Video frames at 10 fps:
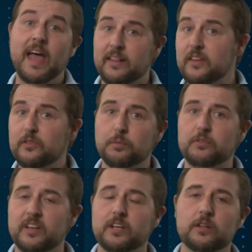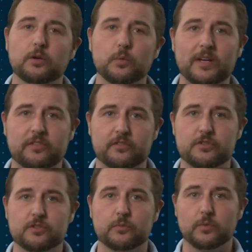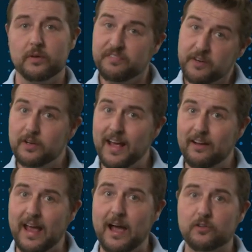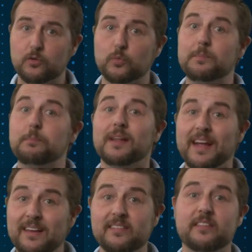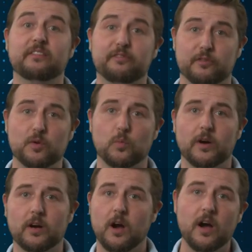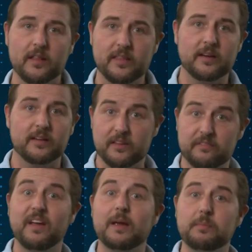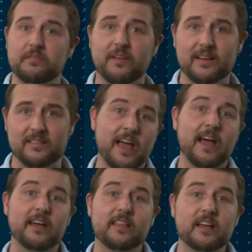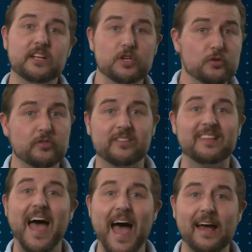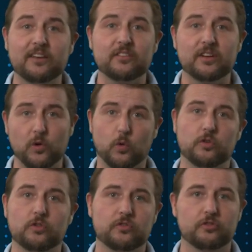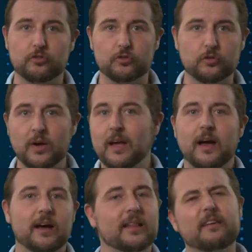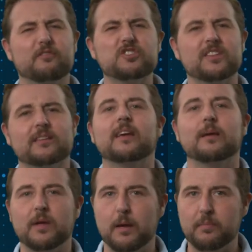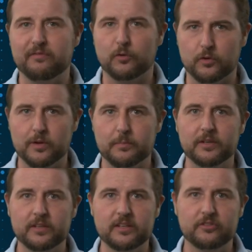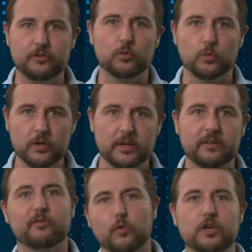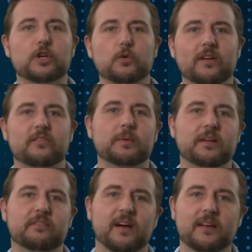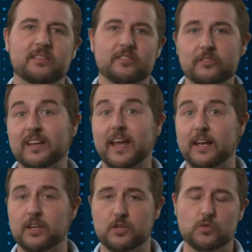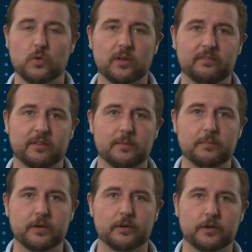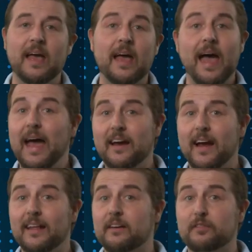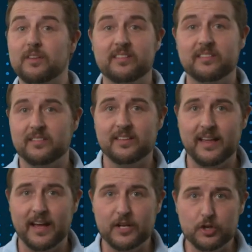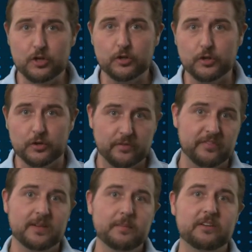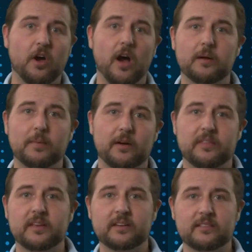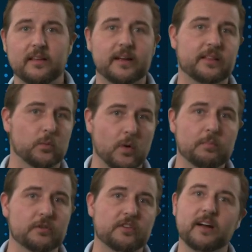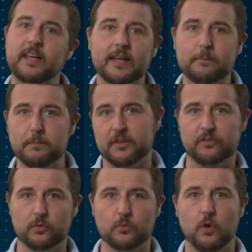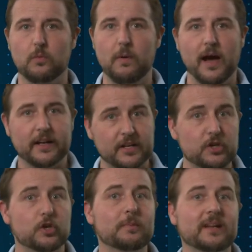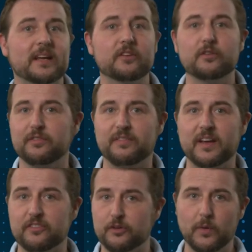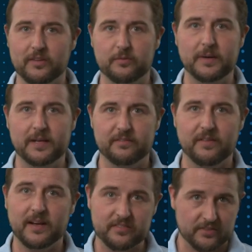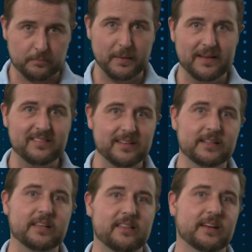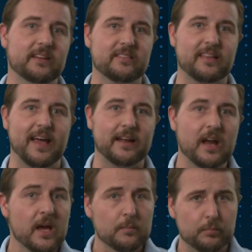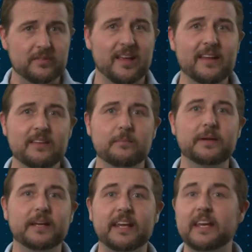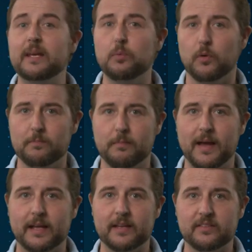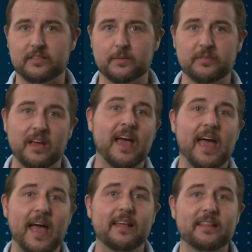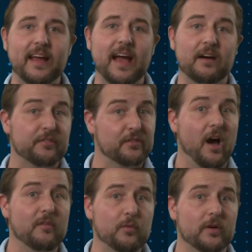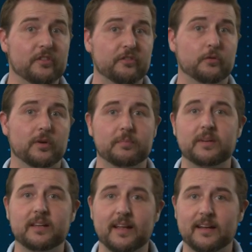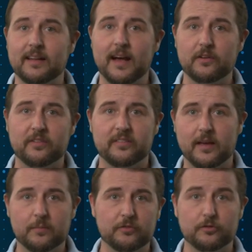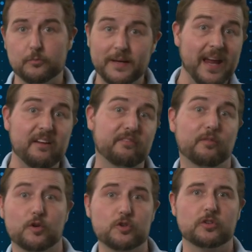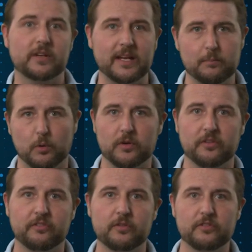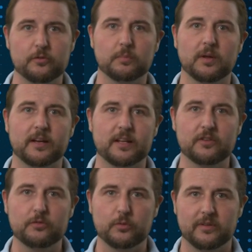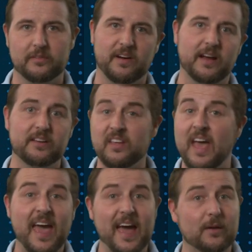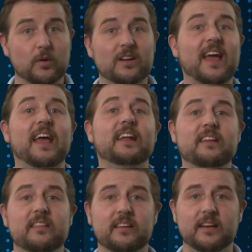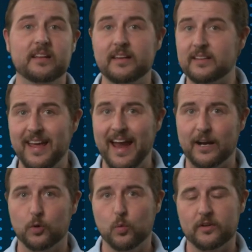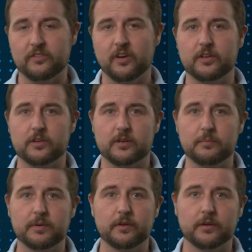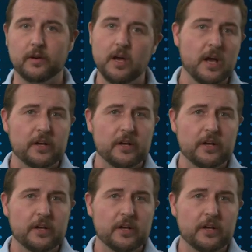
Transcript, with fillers: And this particular researcher figured out how to replace the firmware on the vape device and then use that in order to leverage the same type of vulnerabilities you would for USB devices to gain control of a computer. At a high level, this isn't that new. You've seen me talk about things like the rubber ducky and Mr. Robot and human interface USB devices, basically things that pretend to be keyboard mechanisms and they have software scripting that allows them to be a virtual keyboard as soon as you plug it into a device and run anything the attacker wants on your computer.